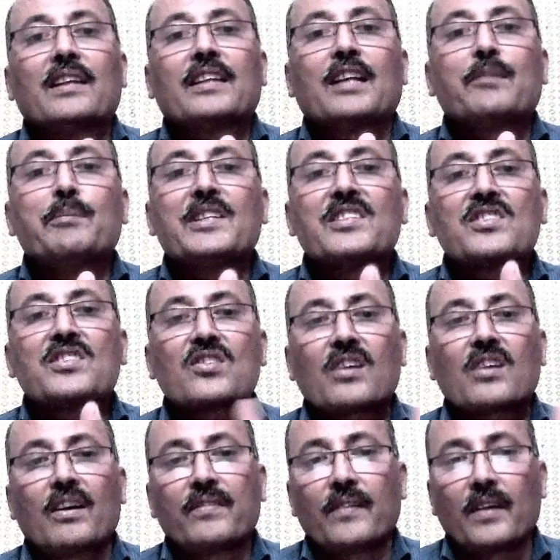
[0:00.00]
That means
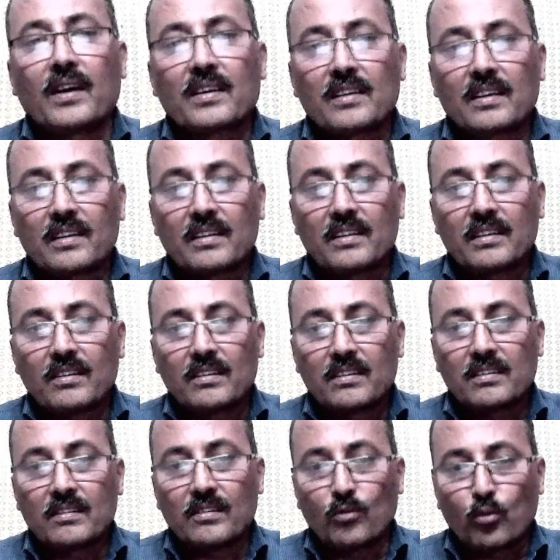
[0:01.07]
of
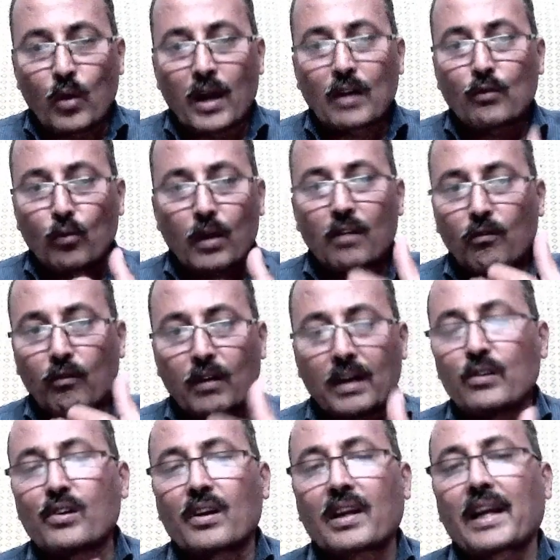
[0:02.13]
1 1 1
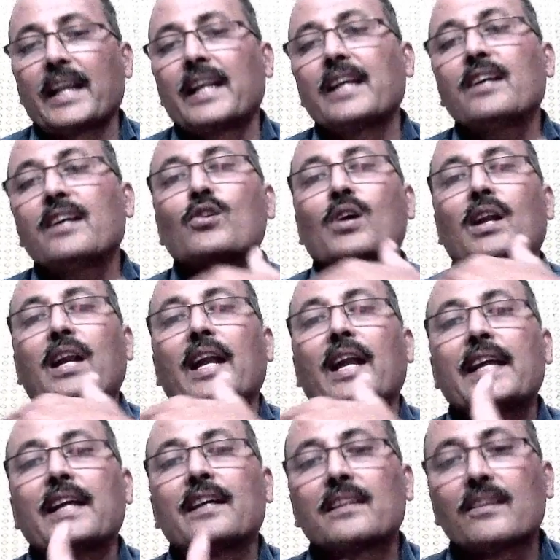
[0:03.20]
you are writing. We are
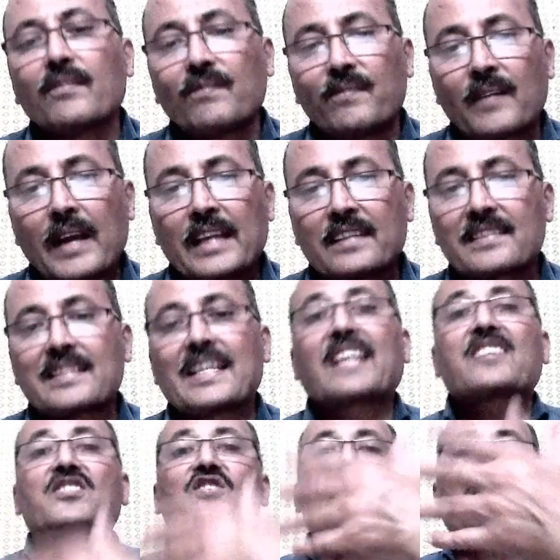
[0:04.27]
writing in the 5s.
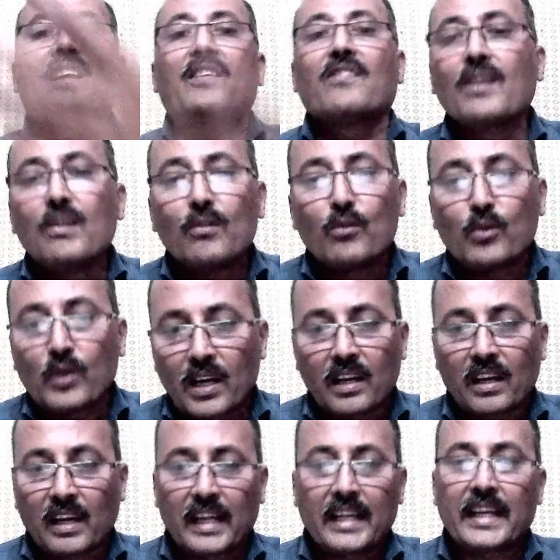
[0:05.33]
Next level we are
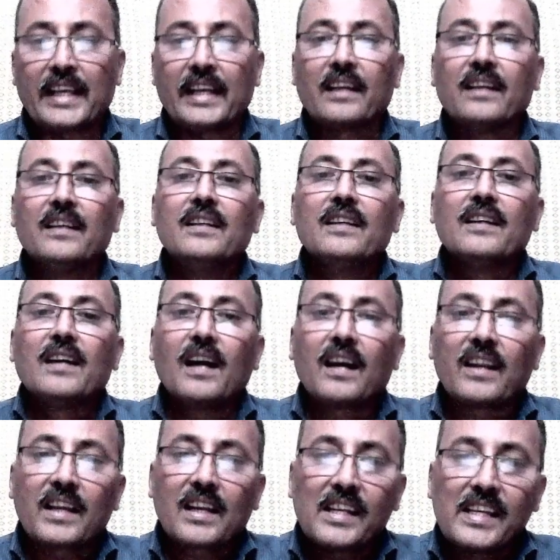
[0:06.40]
writing. Are
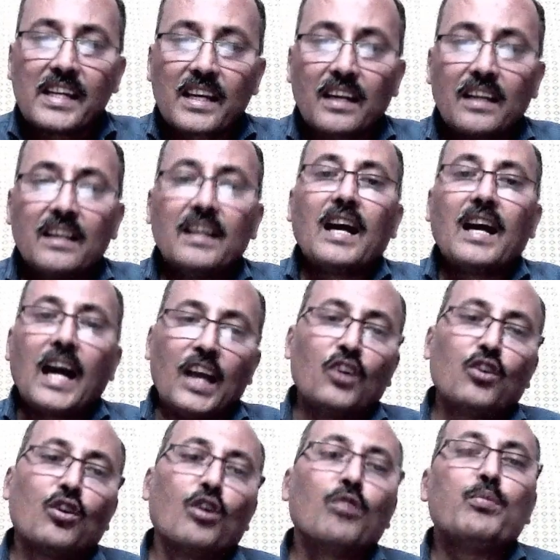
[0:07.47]
you clear? I
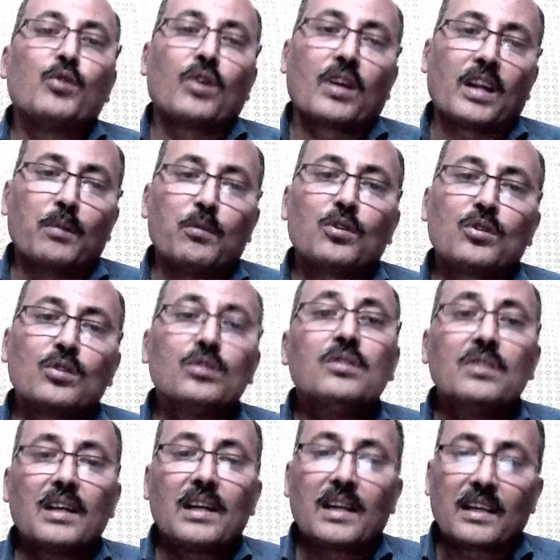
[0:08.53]
hope you are able to
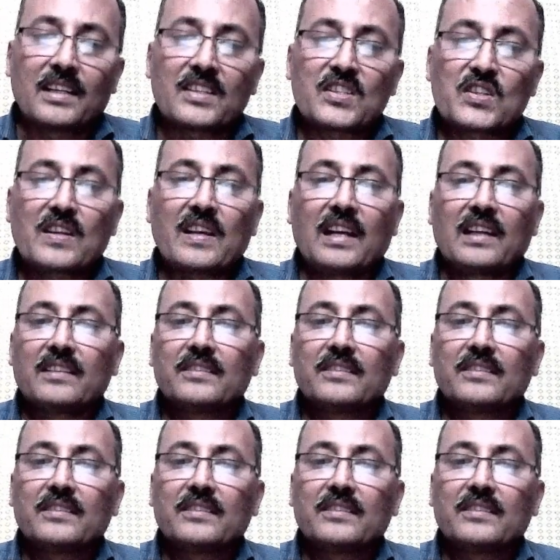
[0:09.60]
understand.